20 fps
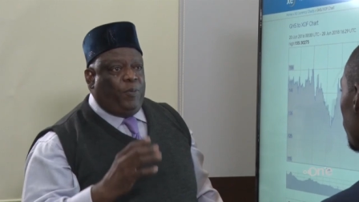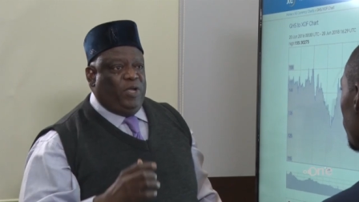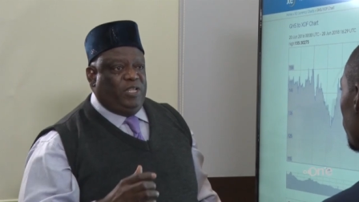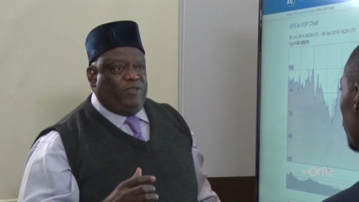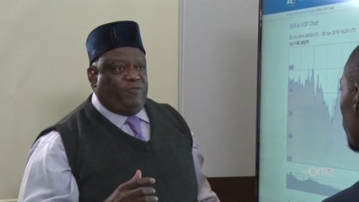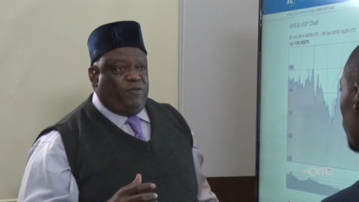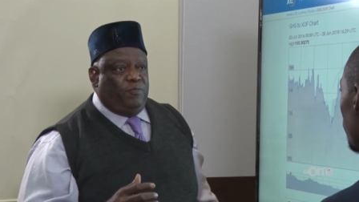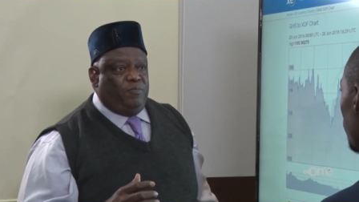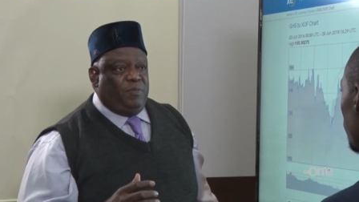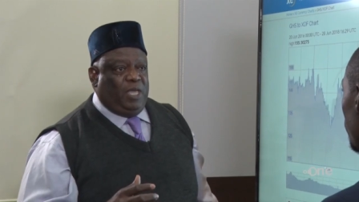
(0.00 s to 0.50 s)

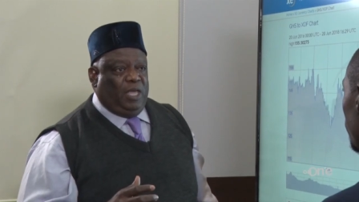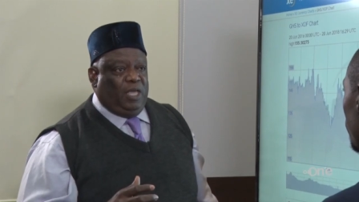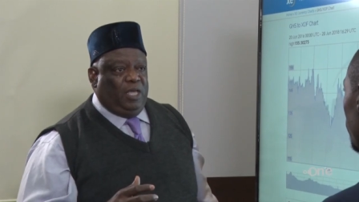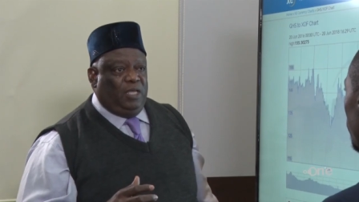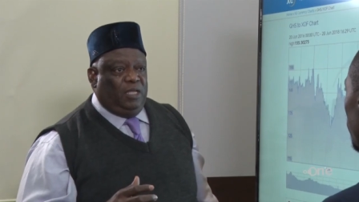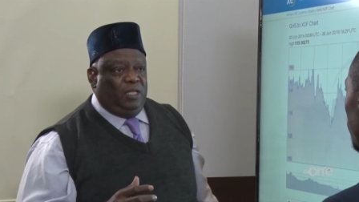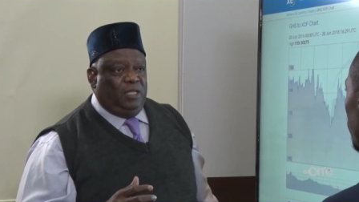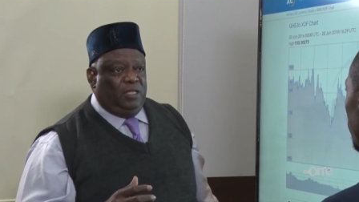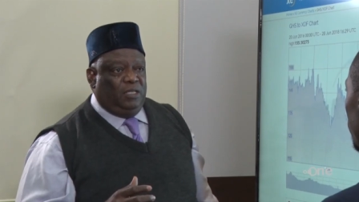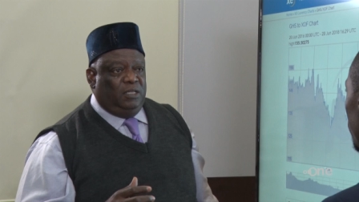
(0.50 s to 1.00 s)
point for me.
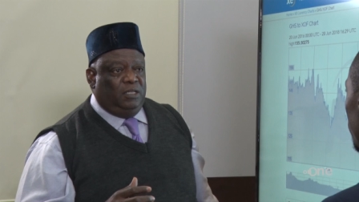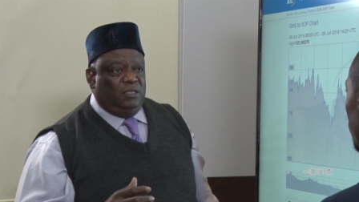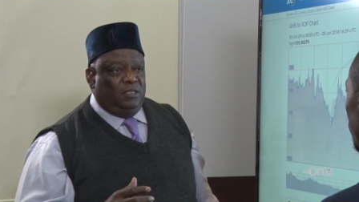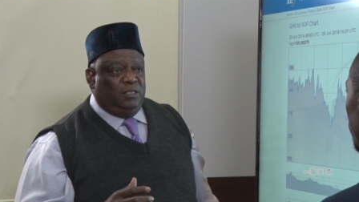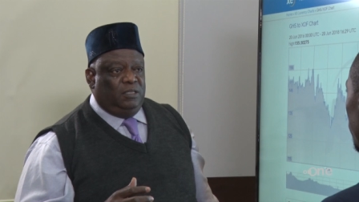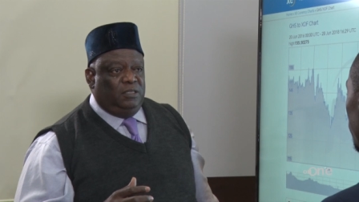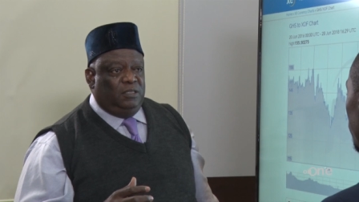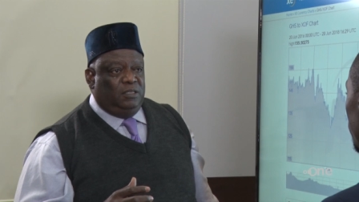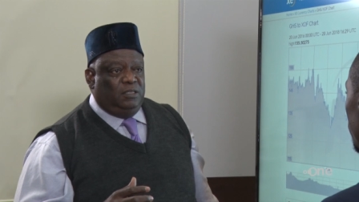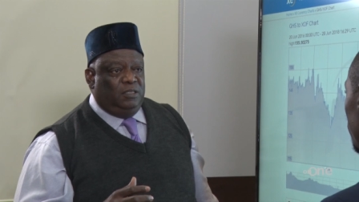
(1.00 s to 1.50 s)

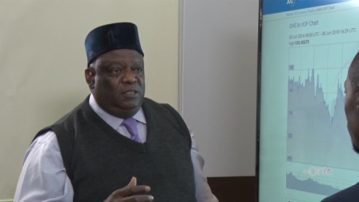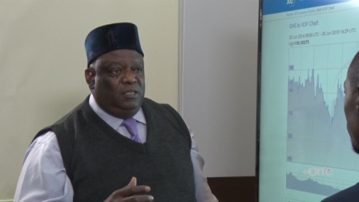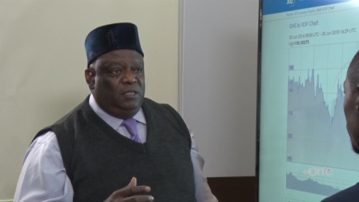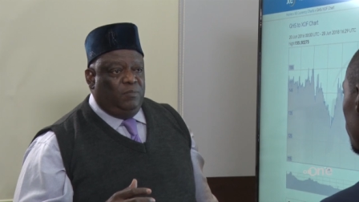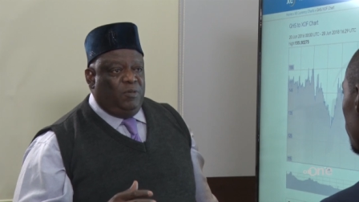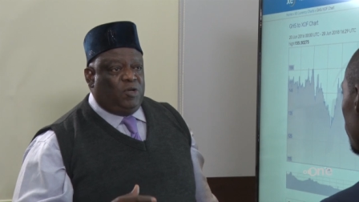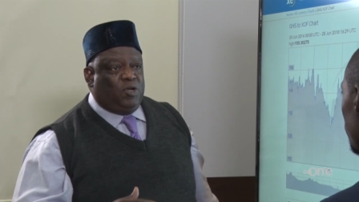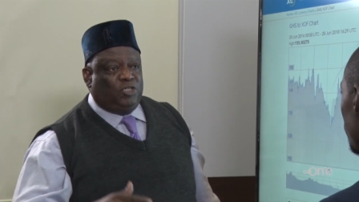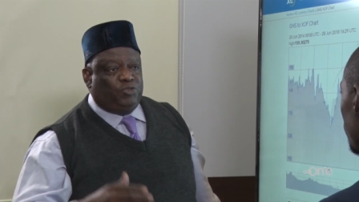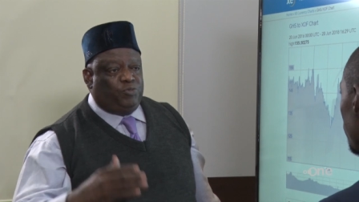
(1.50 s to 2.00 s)

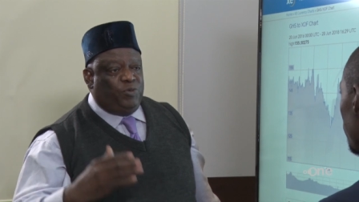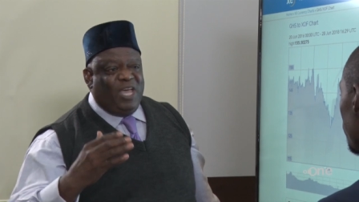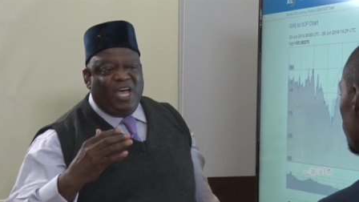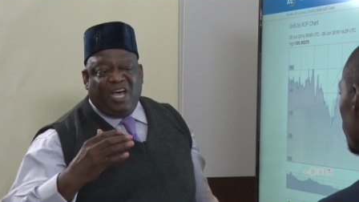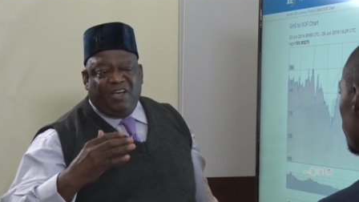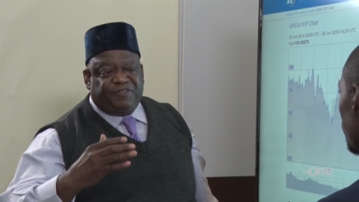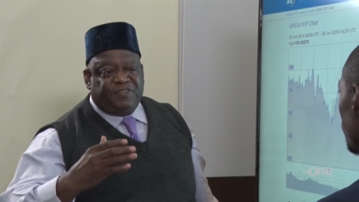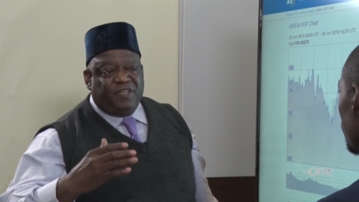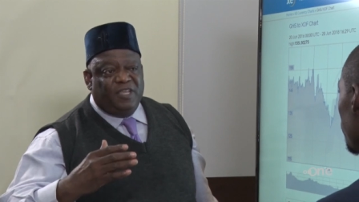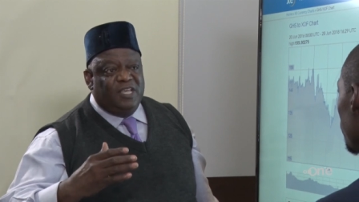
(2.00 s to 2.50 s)
Because we
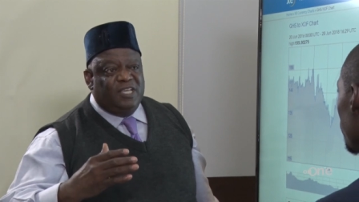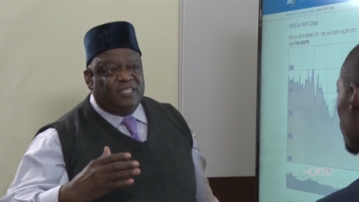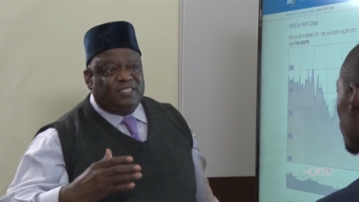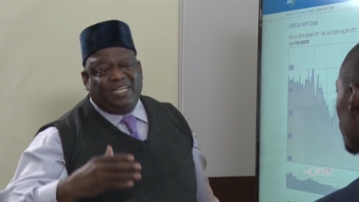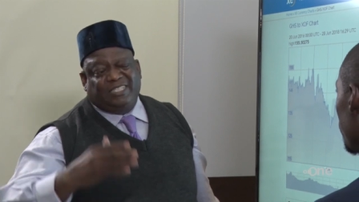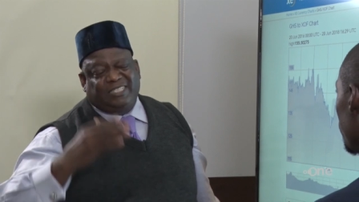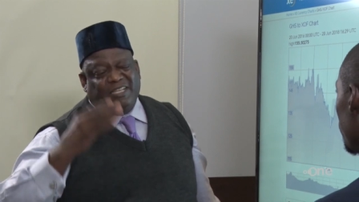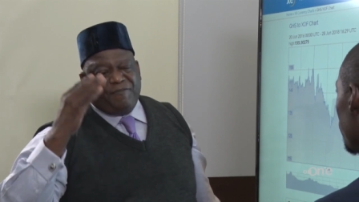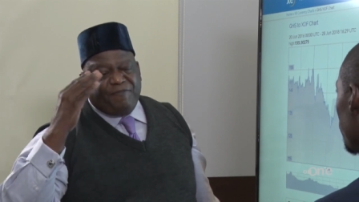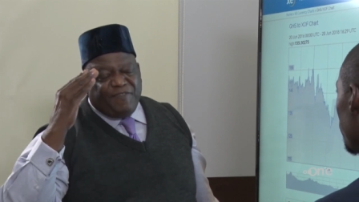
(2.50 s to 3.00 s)
have
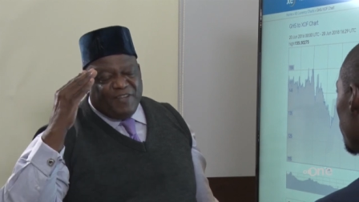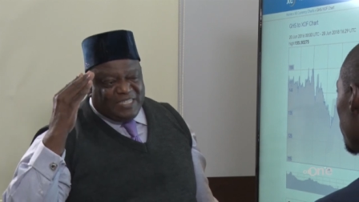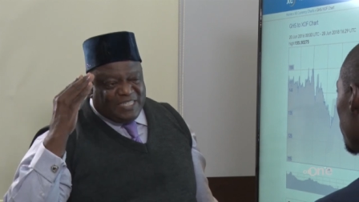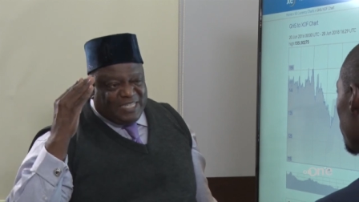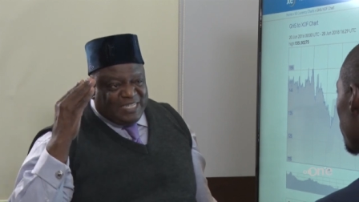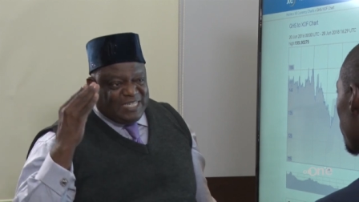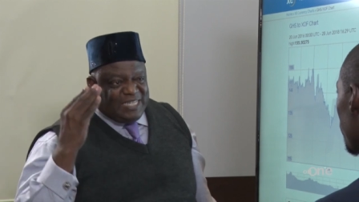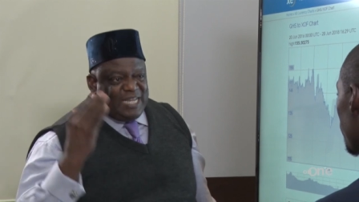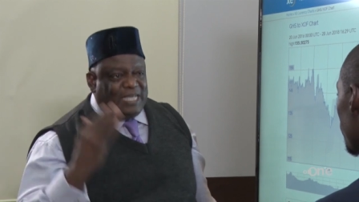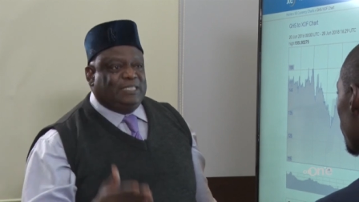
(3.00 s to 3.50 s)
such a
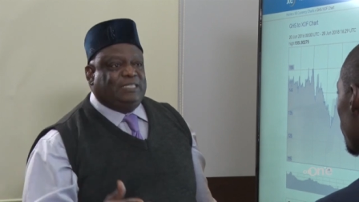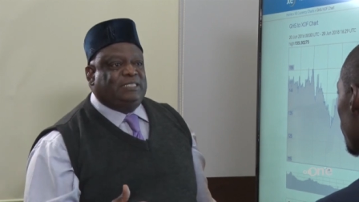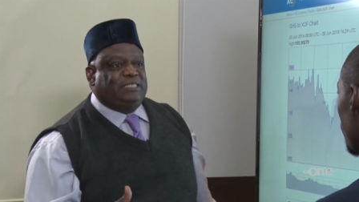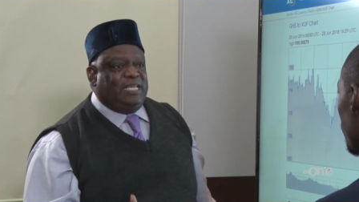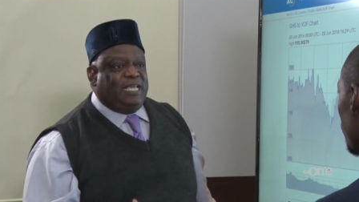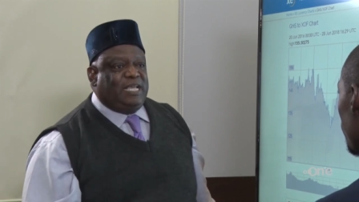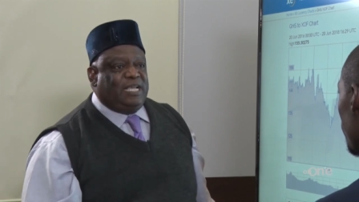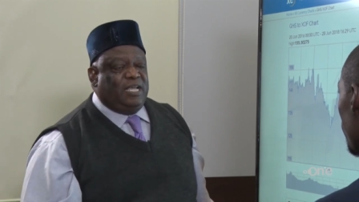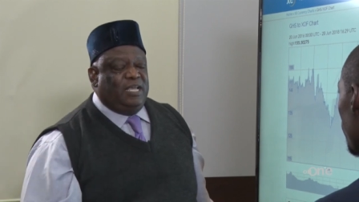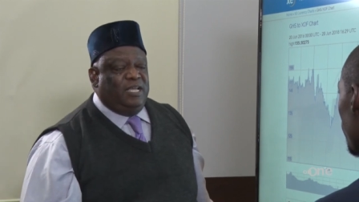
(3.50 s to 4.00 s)

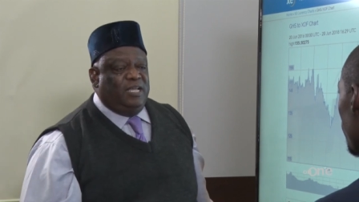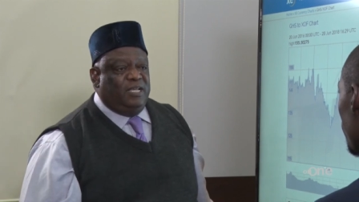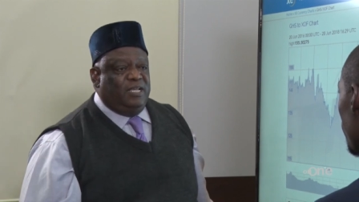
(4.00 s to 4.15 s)
fantastic